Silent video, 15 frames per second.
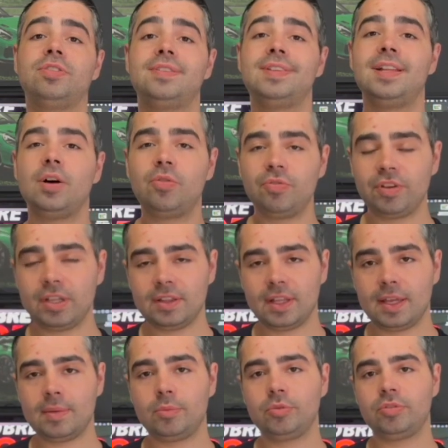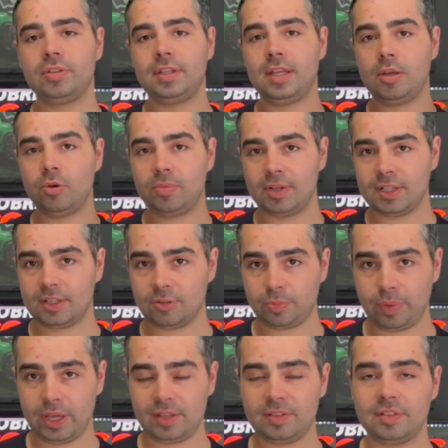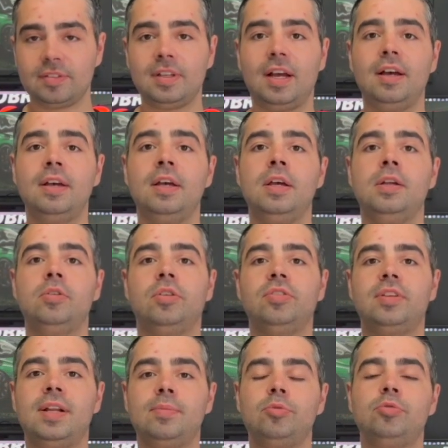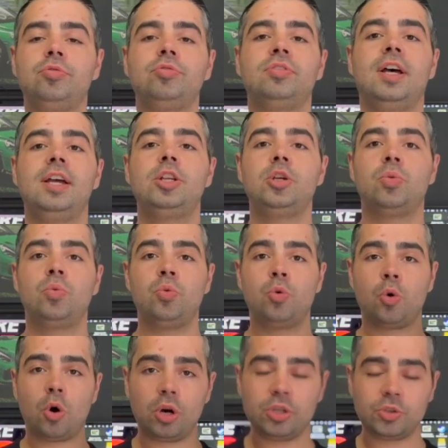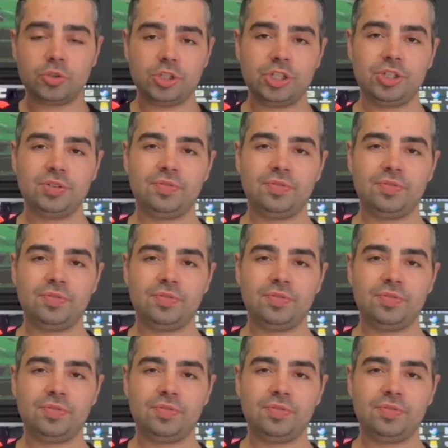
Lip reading: We created a site with the codes of various parts so that you can do maintenance on your car,